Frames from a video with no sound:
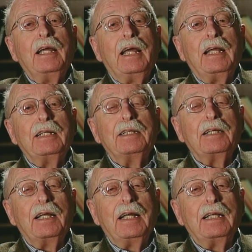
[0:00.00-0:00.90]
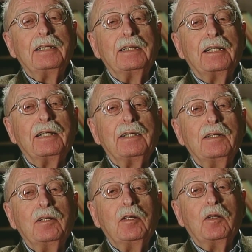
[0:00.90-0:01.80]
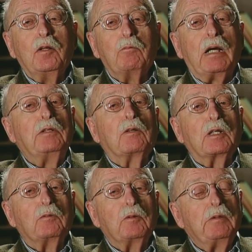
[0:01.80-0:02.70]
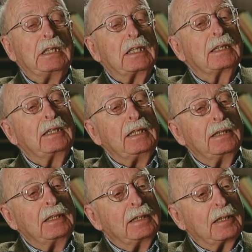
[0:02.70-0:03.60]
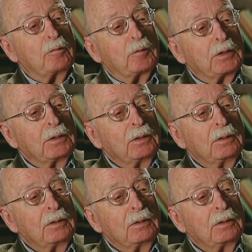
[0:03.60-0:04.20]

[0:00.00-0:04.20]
and and. Uh, my daughter will be 60 in December.